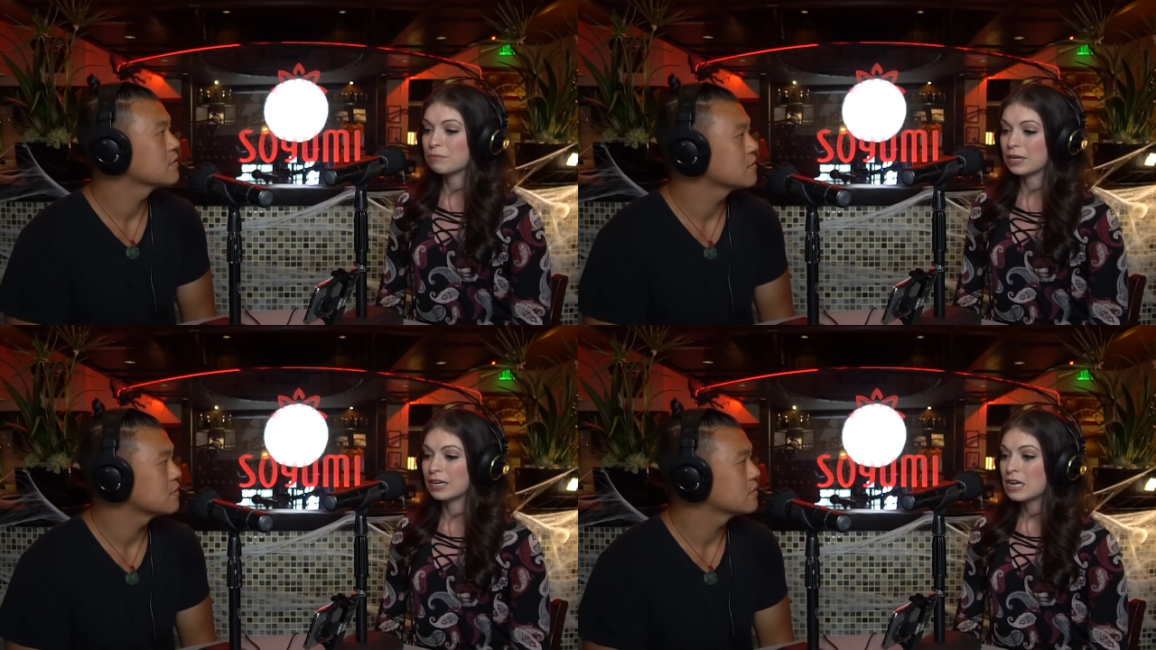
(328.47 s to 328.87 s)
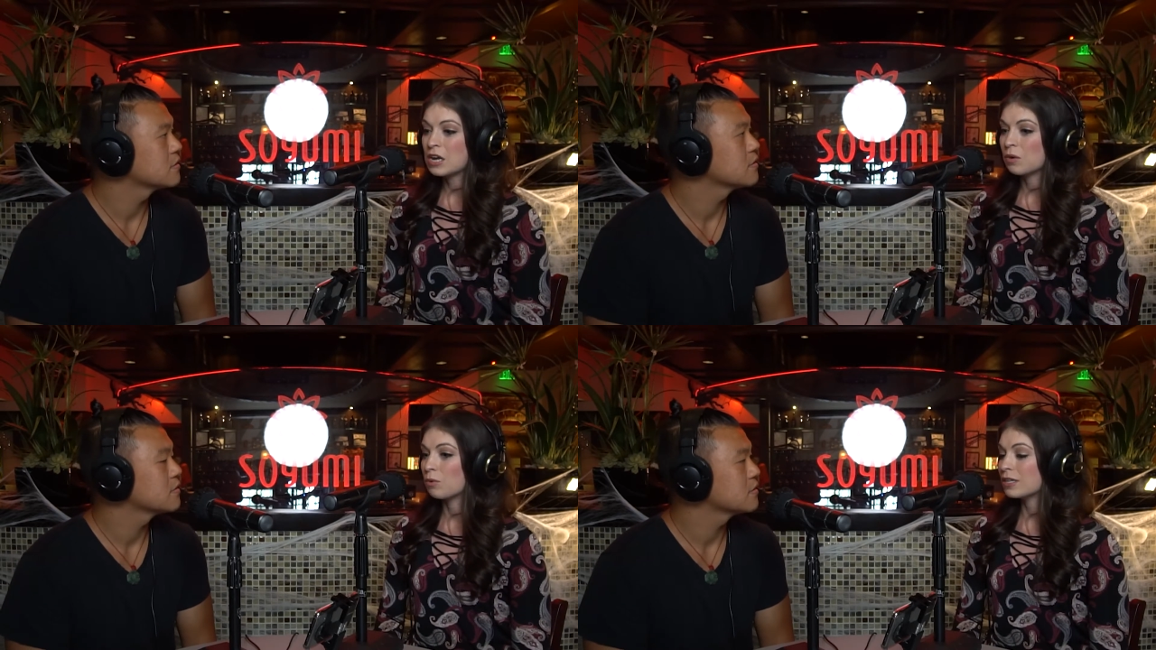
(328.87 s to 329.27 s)
Speaker 1: but
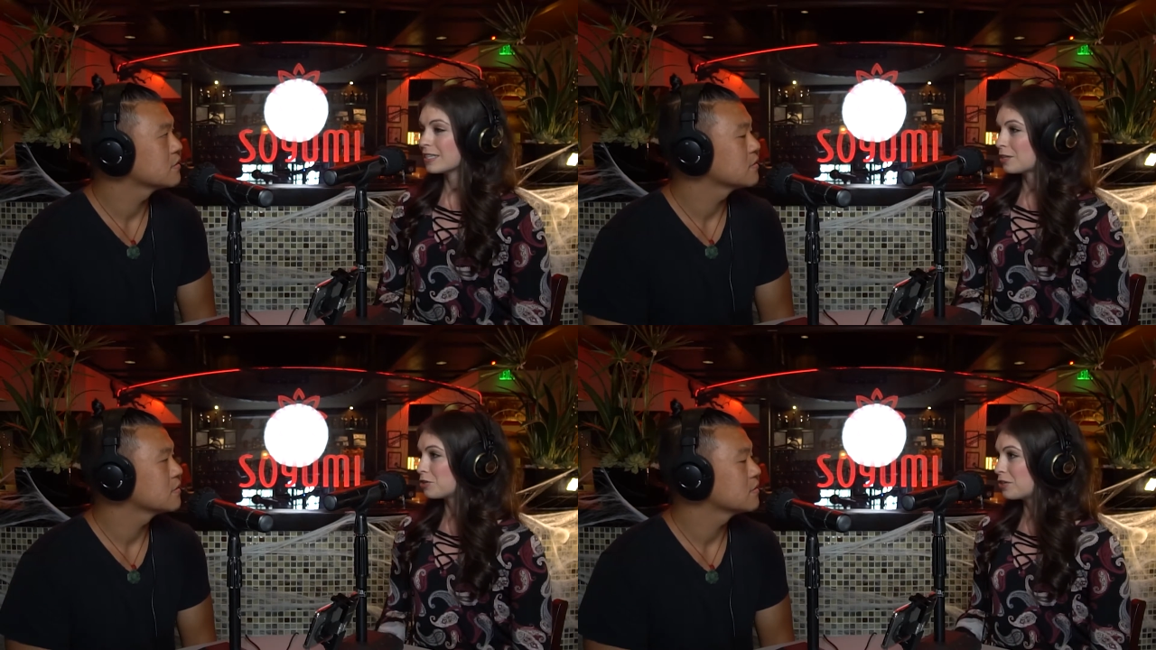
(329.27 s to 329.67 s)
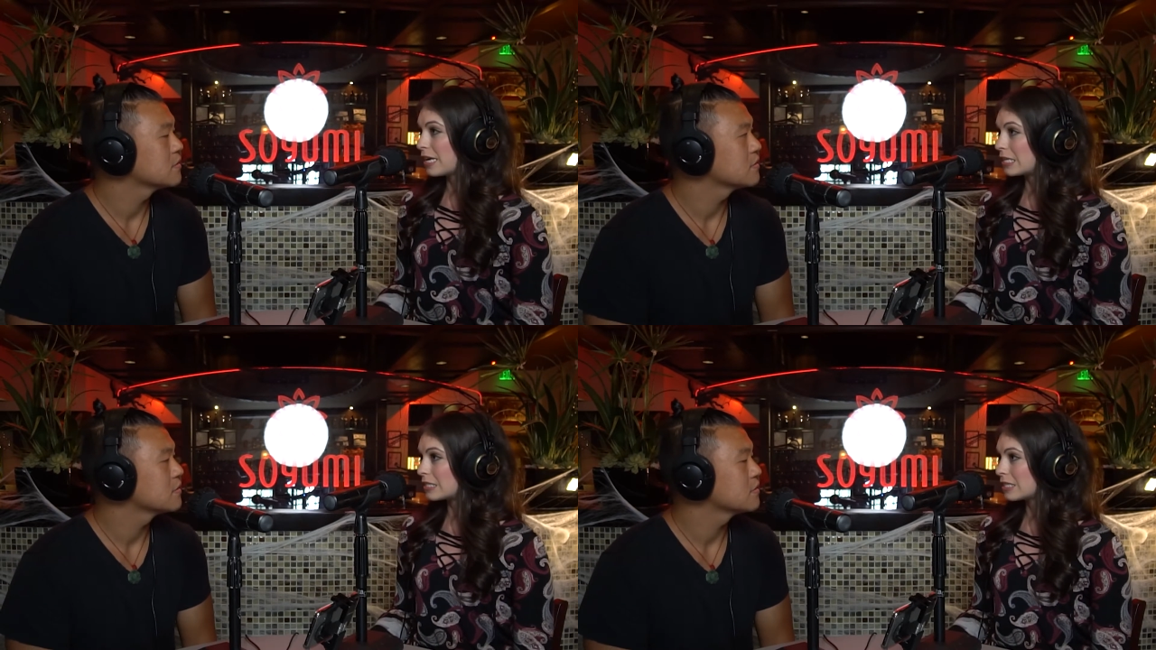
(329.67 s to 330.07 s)
once I knew
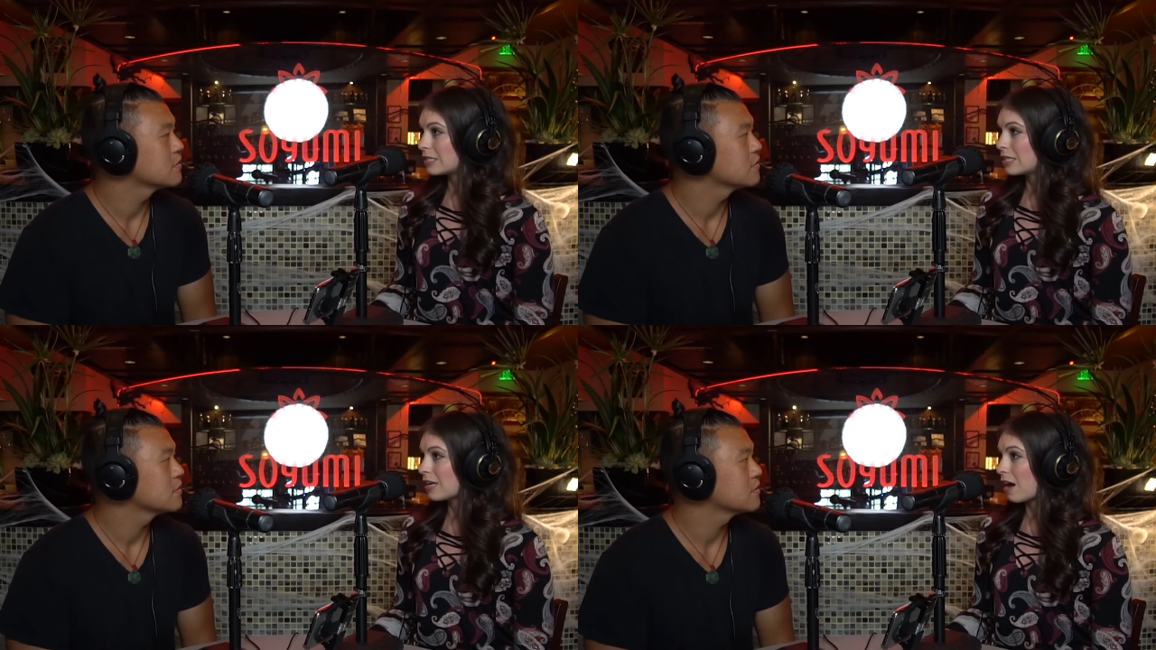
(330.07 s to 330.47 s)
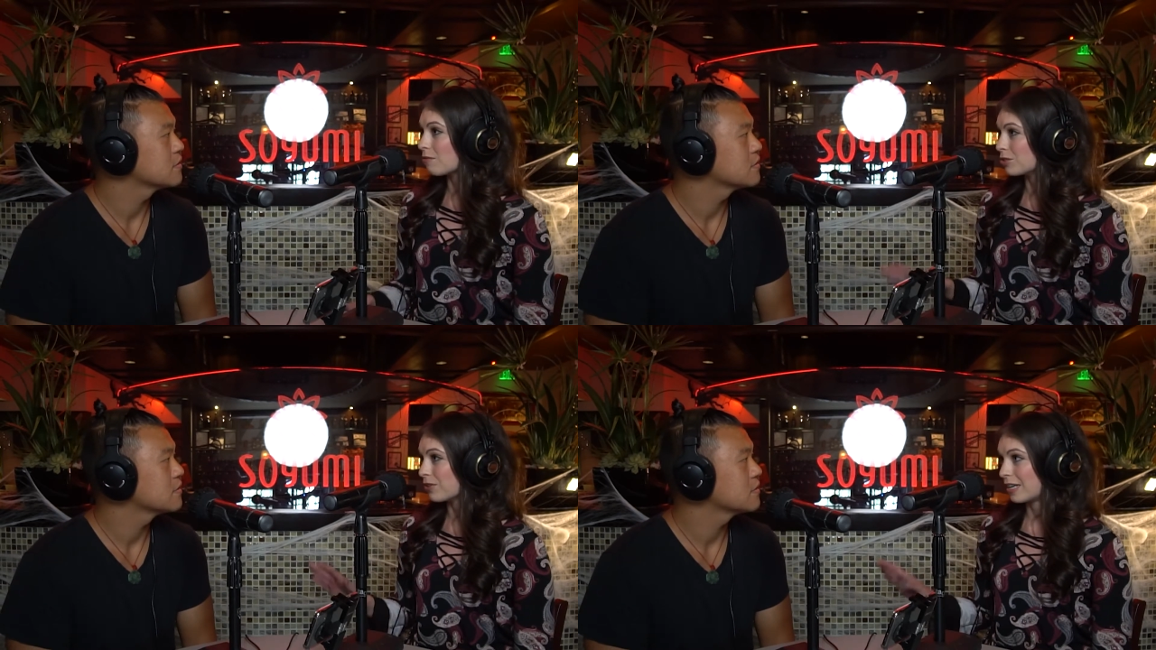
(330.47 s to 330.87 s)
they existed, I
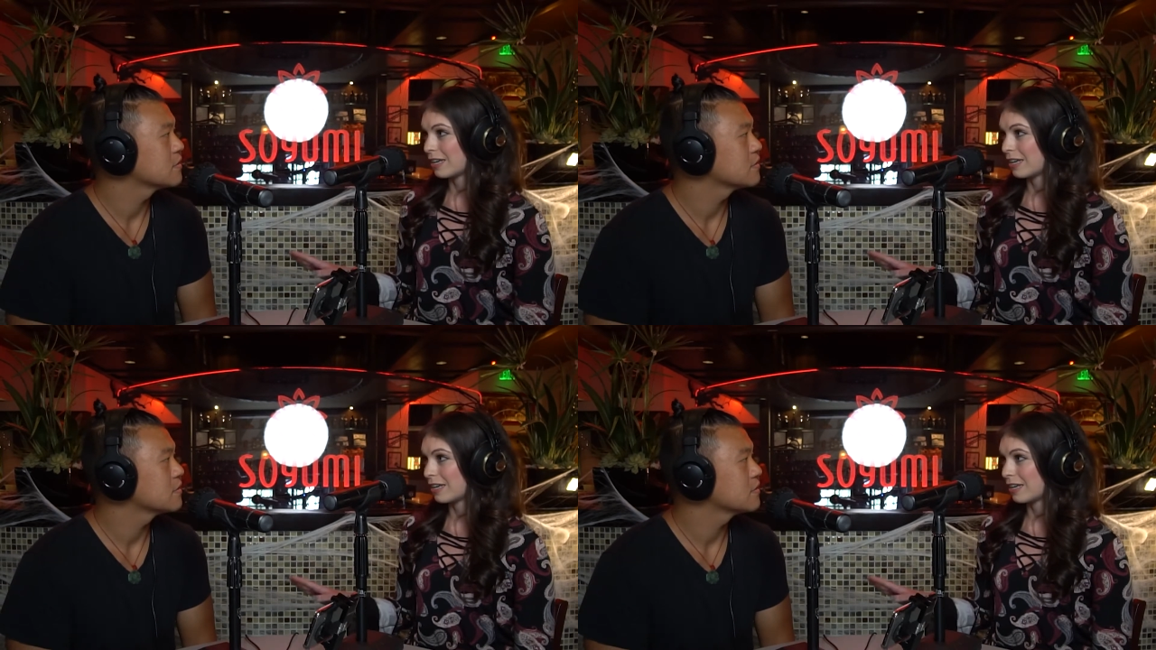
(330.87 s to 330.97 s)
was ready